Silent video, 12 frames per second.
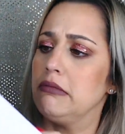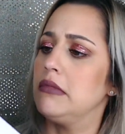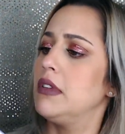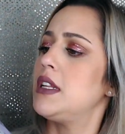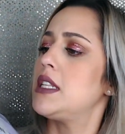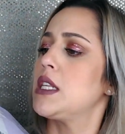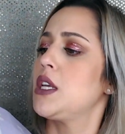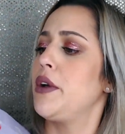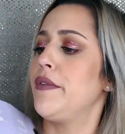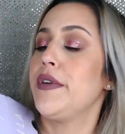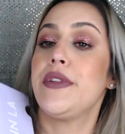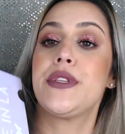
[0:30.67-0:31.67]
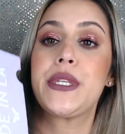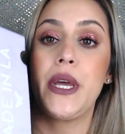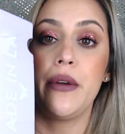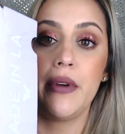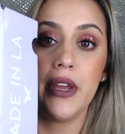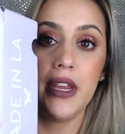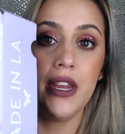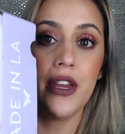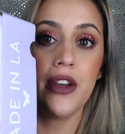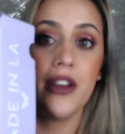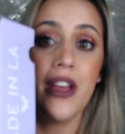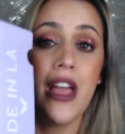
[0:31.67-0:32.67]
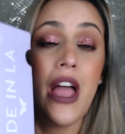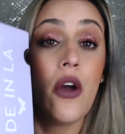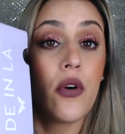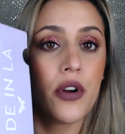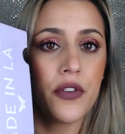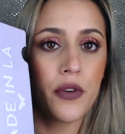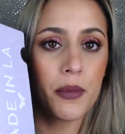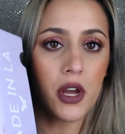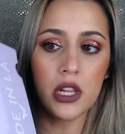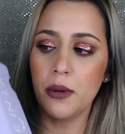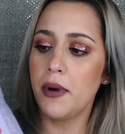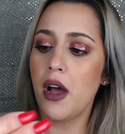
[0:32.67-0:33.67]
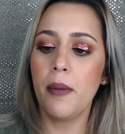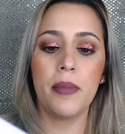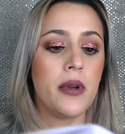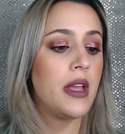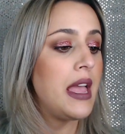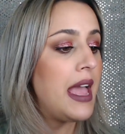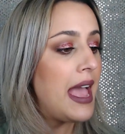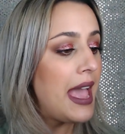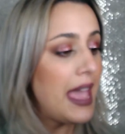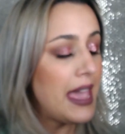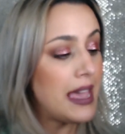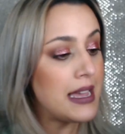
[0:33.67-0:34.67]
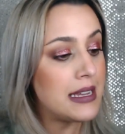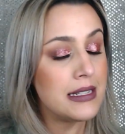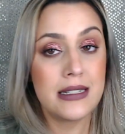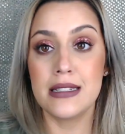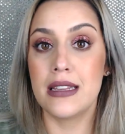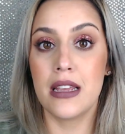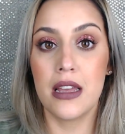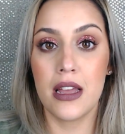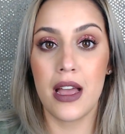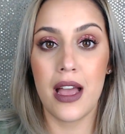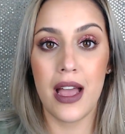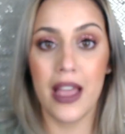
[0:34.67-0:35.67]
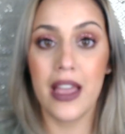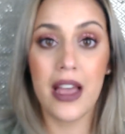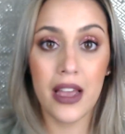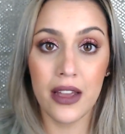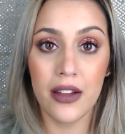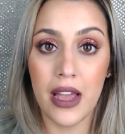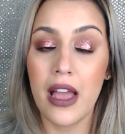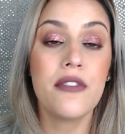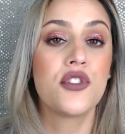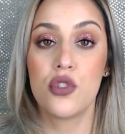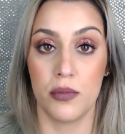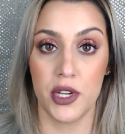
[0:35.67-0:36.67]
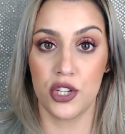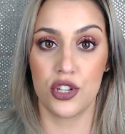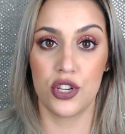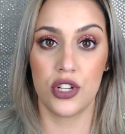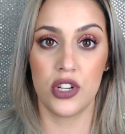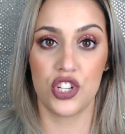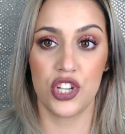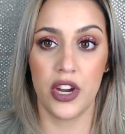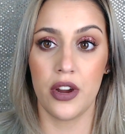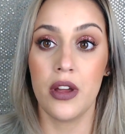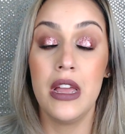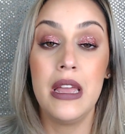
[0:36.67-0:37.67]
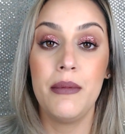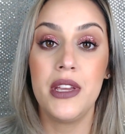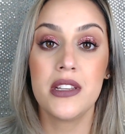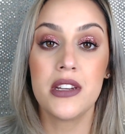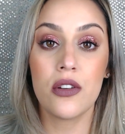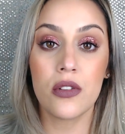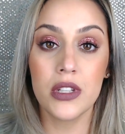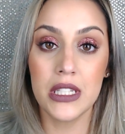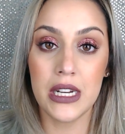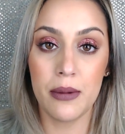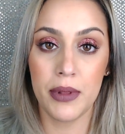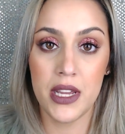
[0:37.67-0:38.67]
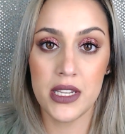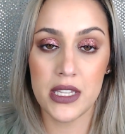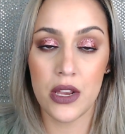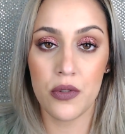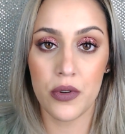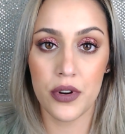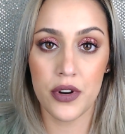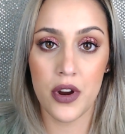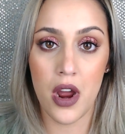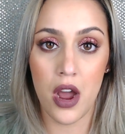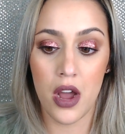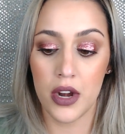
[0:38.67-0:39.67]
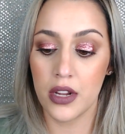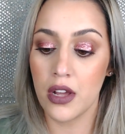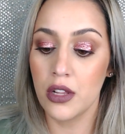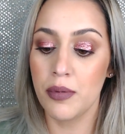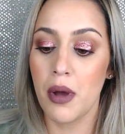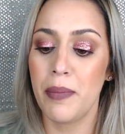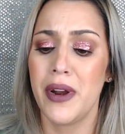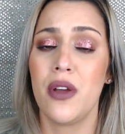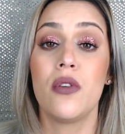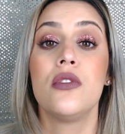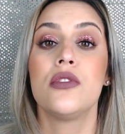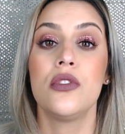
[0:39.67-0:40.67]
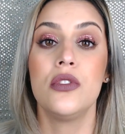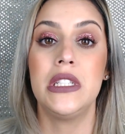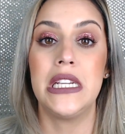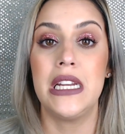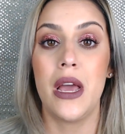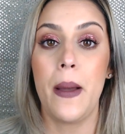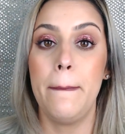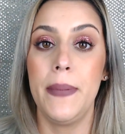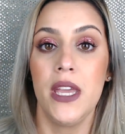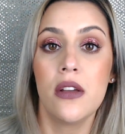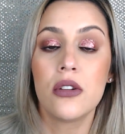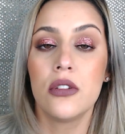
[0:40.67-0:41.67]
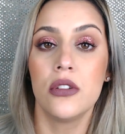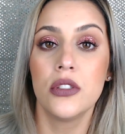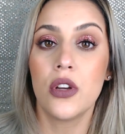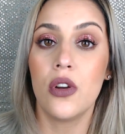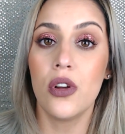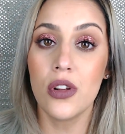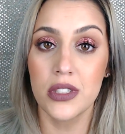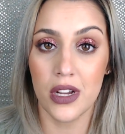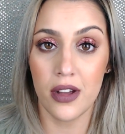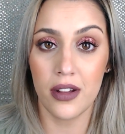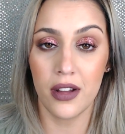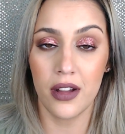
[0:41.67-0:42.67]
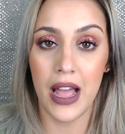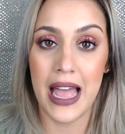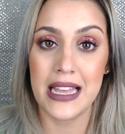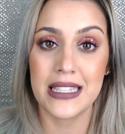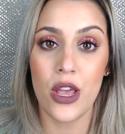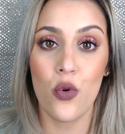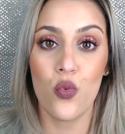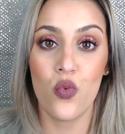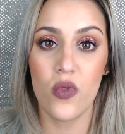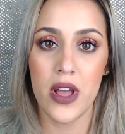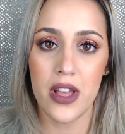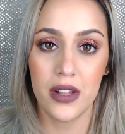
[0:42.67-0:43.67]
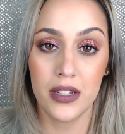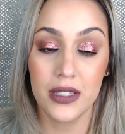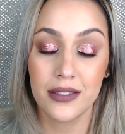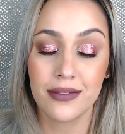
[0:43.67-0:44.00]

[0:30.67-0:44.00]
Let's cover this guy right here. Ordered from Colourpop, and I have so much to share because not only did I place an order on Colourpop, but I also did a big old Ulta haul as well.